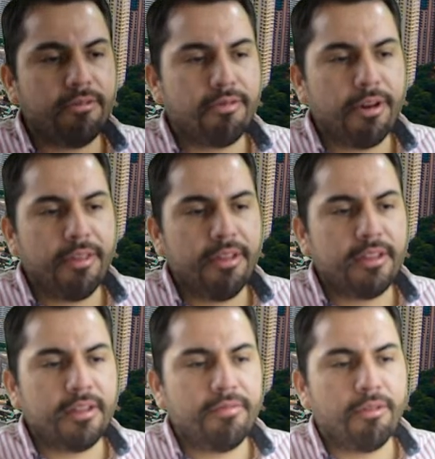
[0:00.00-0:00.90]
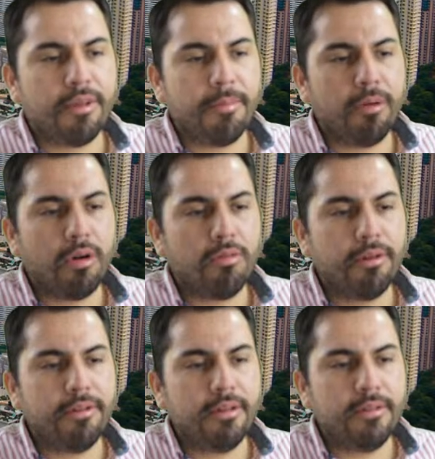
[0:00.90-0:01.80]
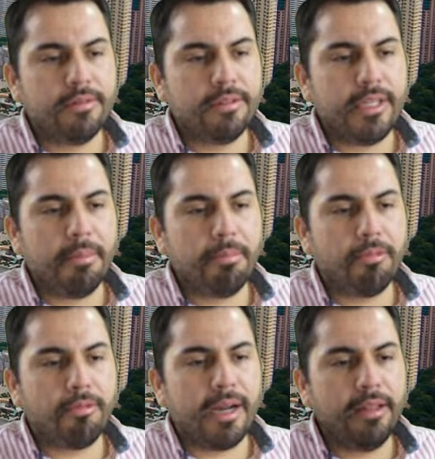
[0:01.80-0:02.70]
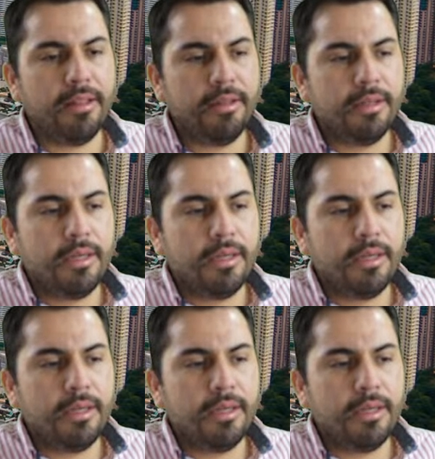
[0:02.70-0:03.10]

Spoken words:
credited for the power they provide